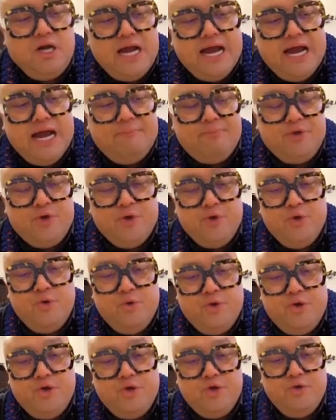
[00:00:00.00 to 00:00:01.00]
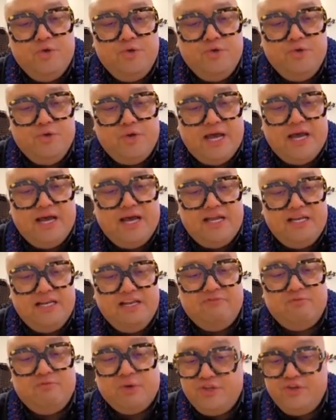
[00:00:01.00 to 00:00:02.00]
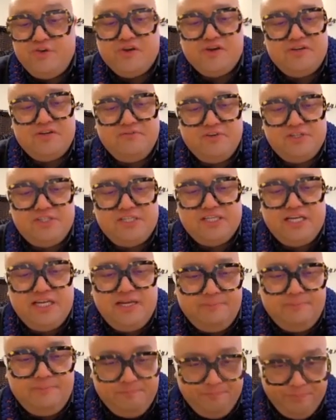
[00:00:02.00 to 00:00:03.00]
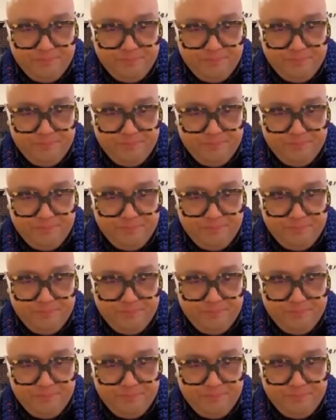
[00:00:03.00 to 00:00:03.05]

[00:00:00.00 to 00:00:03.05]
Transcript: who live with neurodiversity.